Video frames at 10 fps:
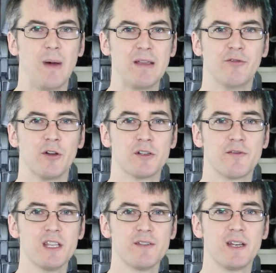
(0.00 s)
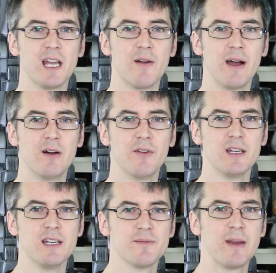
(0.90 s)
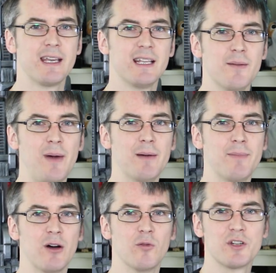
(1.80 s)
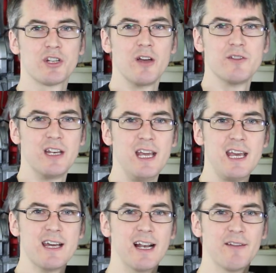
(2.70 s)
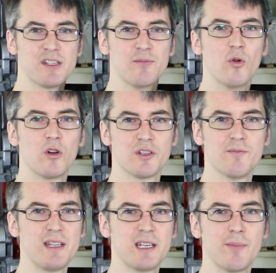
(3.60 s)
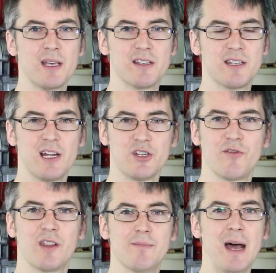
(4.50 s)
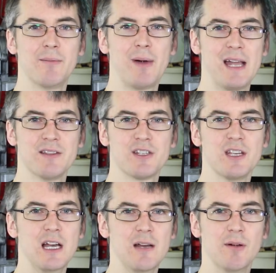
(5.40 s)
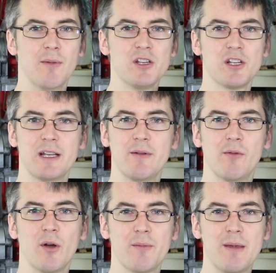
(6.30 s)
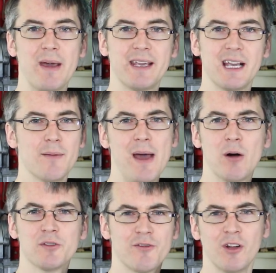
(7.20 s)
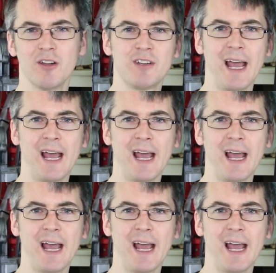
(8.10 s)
The main focus for this video, however, is making the bat belt, which goes in here and have a small cosmetic piece attached bat pants, but mostly we want to be making a belt full of